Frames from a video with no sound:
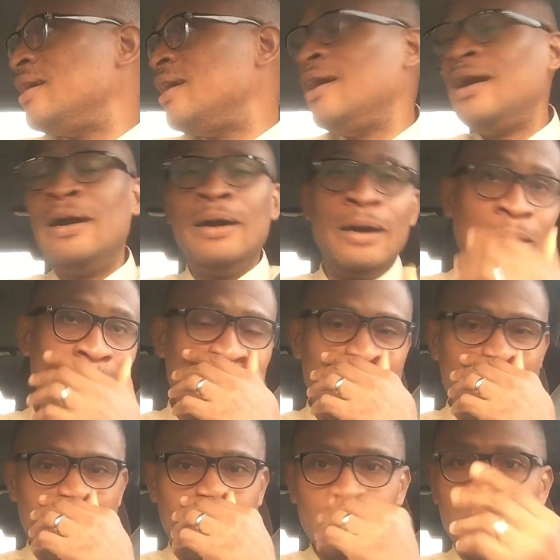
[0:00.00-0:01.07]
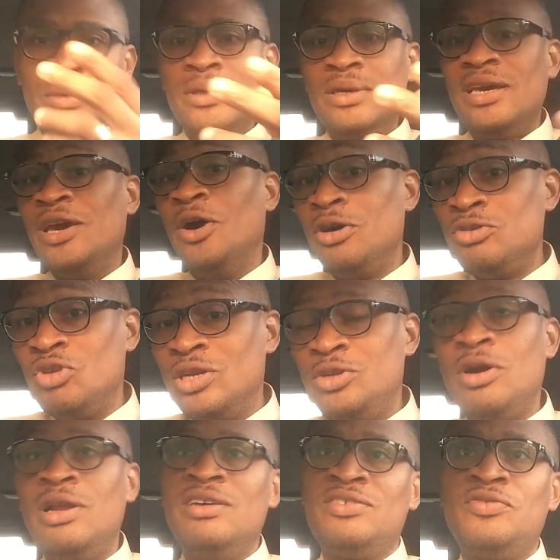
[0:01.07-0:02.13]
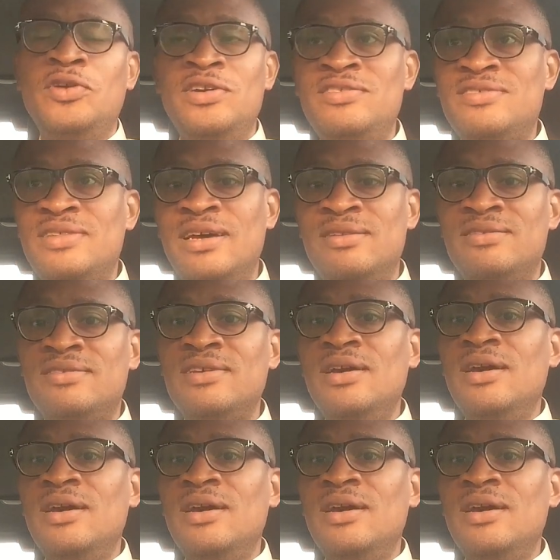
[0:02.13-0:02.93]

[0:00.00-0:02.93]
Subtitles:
$100 for instance,